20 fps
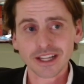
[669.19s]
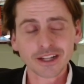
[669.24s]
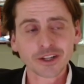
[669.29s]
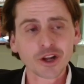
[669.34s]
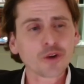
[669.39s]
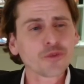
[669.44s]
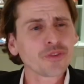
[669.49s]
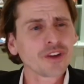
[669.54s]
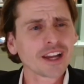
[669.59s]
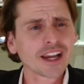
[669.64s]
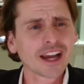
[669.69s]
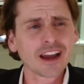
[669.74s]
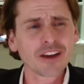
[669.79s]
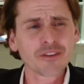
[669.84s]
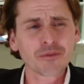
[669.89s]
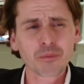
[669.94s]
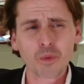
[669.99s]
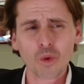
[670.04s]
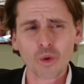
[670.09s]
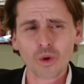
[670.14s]
And I don't think I
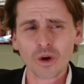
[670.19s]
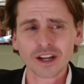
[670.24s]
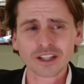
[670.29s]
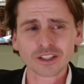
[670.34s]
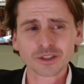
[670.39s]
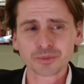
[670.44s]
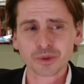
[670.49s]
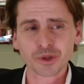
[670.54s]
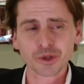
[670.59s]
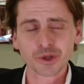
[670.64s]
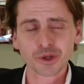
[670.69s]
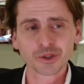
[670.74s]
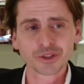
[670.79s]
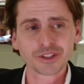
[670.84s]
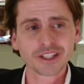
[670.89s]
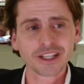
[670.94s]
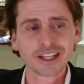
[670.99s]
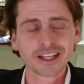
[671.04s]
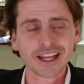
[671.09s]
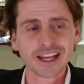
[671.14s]
have more
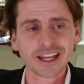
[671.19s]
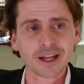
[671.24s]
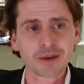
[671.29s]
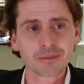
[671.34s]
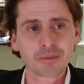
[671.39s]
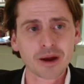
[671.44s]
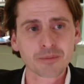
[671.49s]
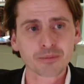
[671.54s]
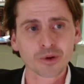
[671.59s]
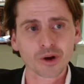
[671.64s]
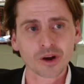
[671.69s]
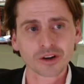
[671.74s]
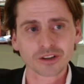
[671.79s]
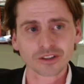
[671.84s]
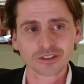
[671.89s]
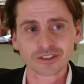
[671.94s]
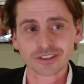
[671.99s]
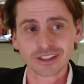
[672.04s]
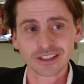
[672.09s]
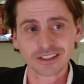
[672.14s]
entrepreneurial DNA than my
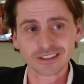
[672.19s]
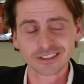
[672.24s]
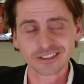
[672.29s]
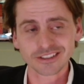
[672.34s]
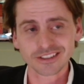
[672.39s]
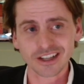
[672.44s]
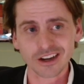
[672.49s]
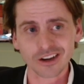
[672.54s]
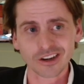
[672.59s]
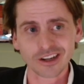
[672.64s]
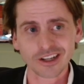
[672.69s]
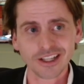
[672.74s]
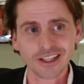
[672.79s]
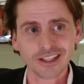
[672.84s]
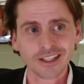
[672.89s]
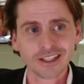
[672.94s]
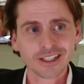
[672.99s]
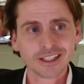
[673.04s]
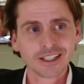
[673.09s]
brothers necessarily.